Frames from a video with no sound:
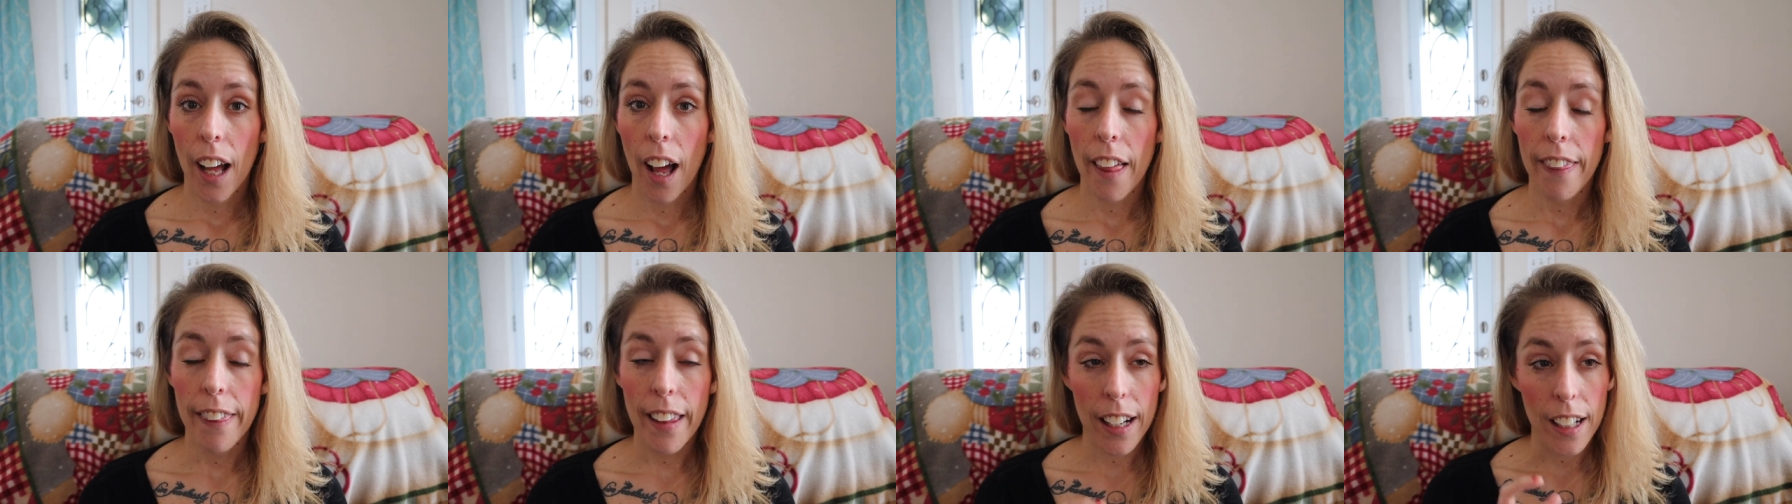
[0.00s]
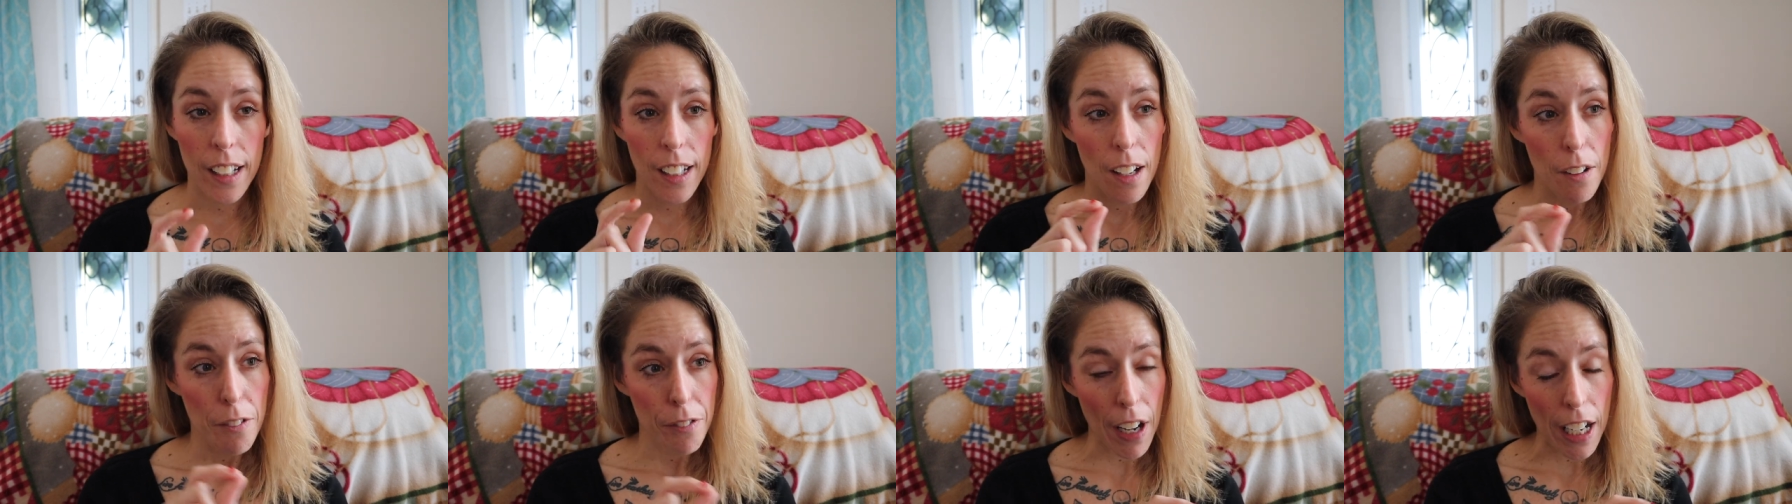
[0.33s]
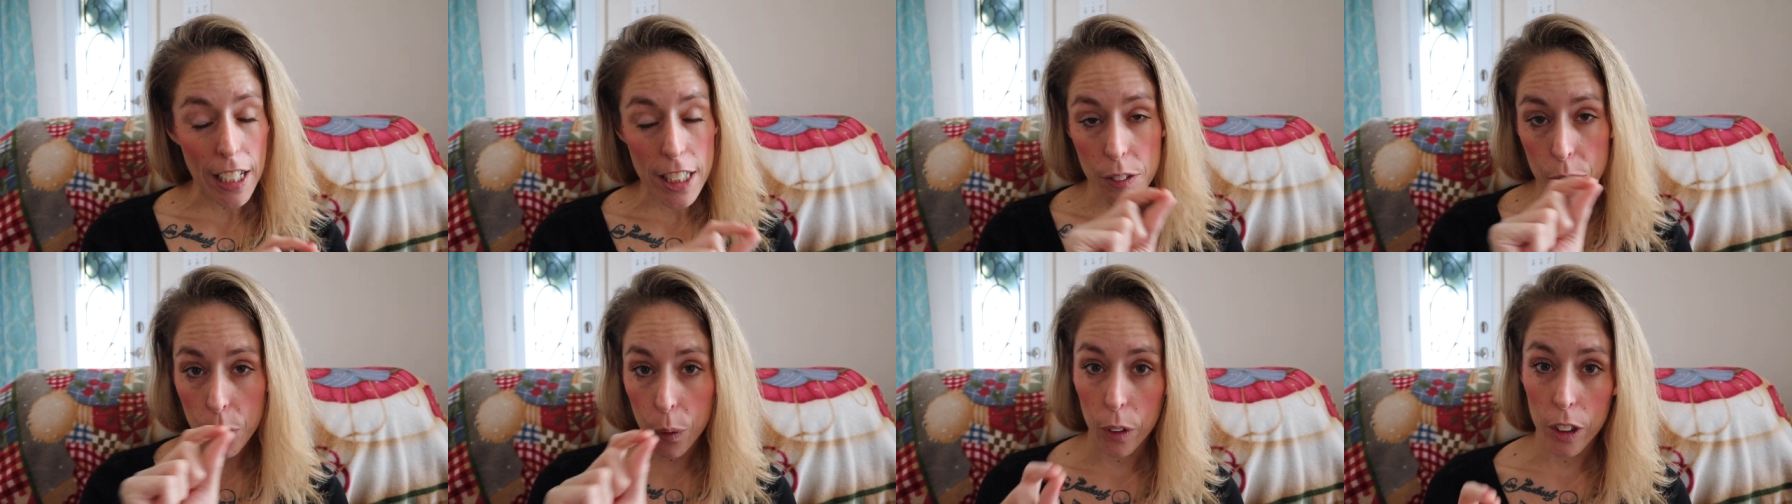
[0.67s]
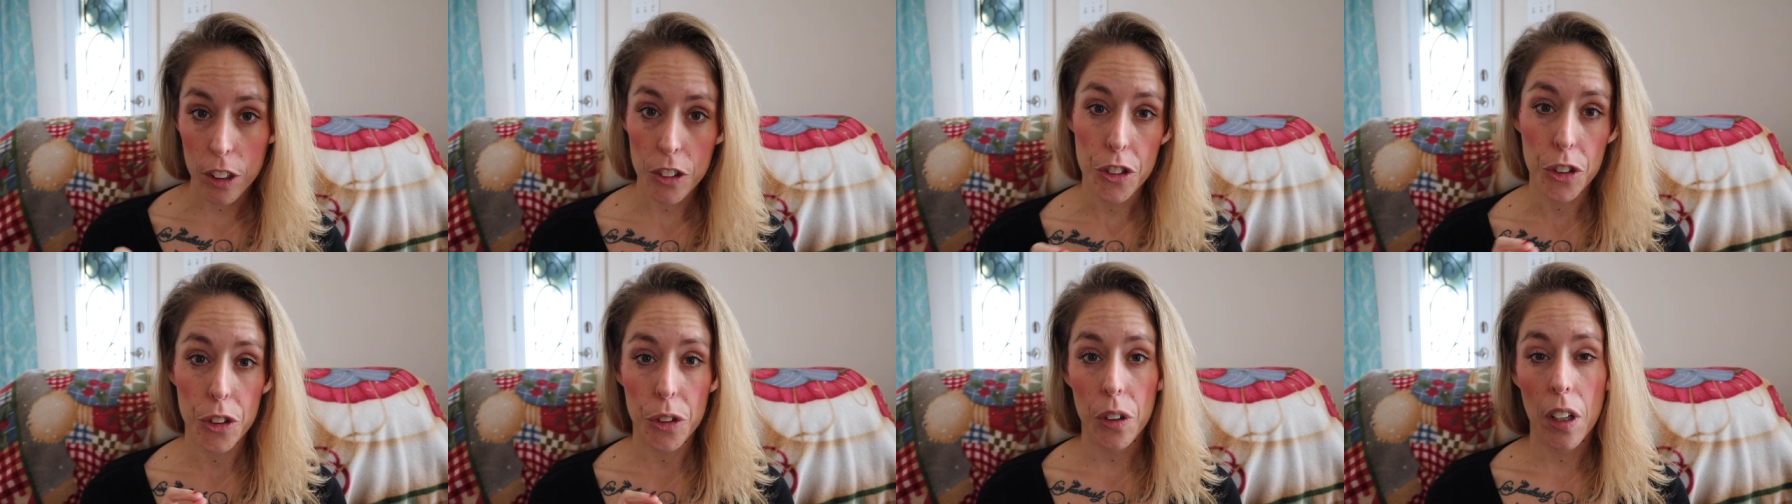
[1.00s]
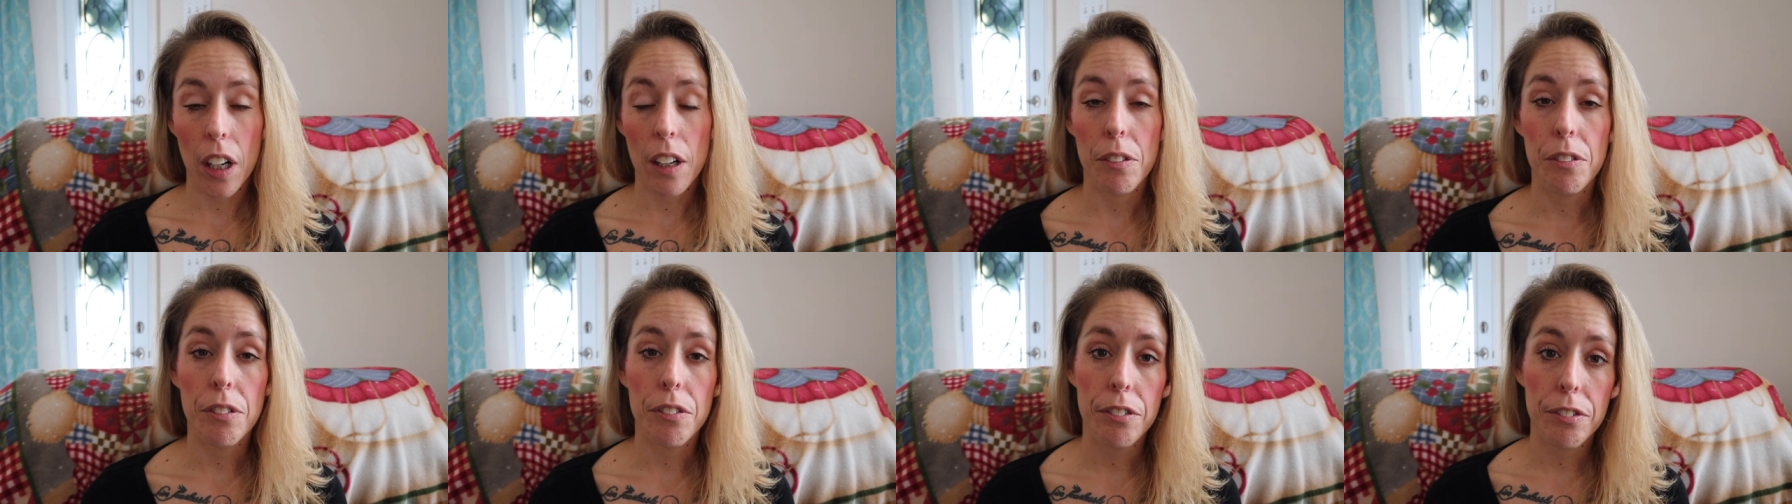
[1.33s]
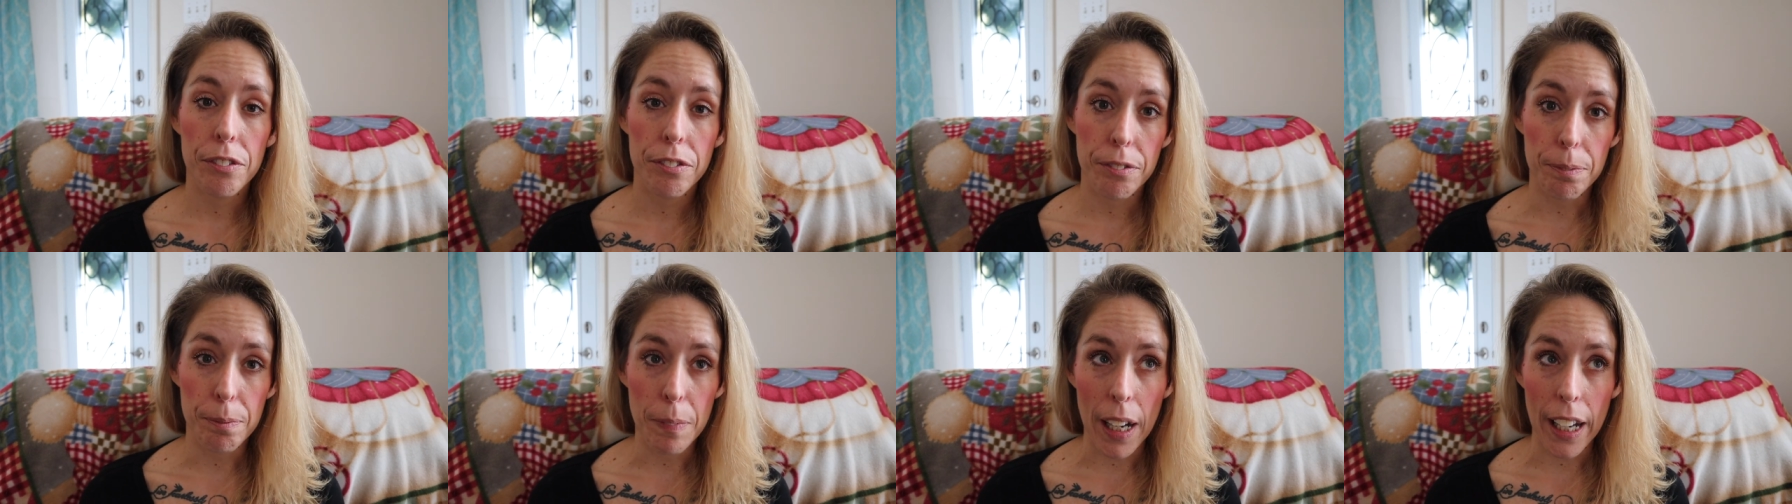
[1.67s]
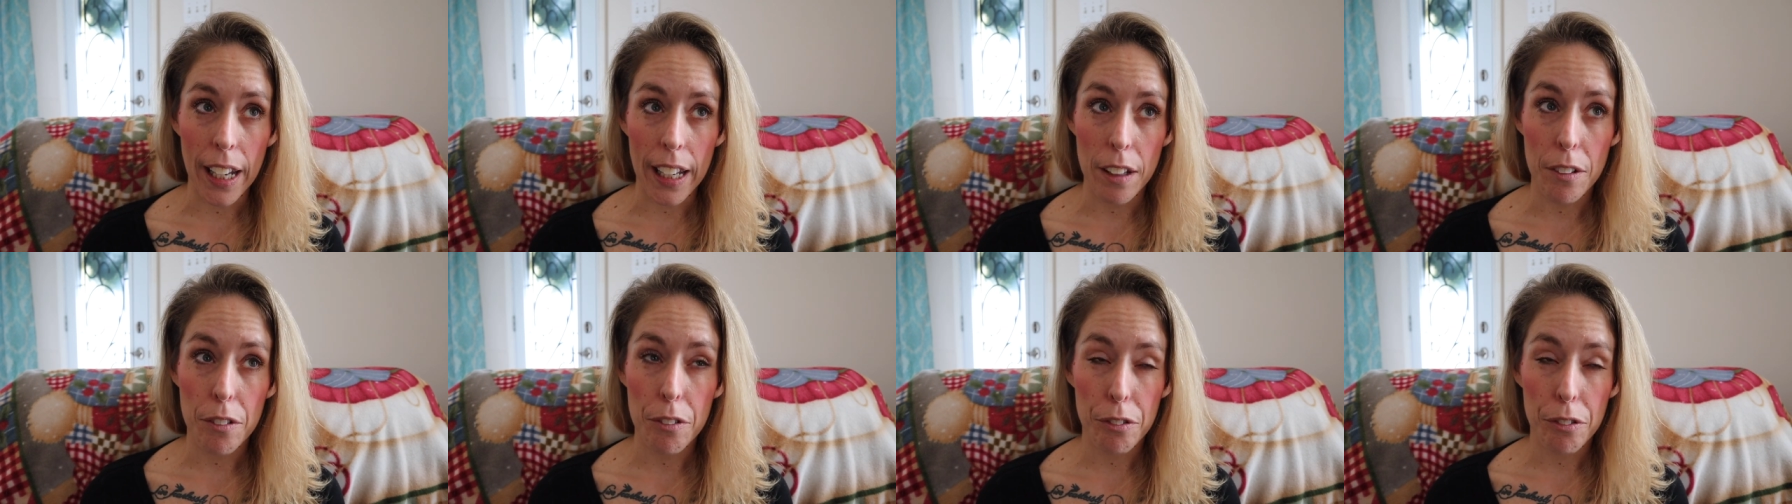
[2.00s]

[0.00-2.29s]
Then fast forward to my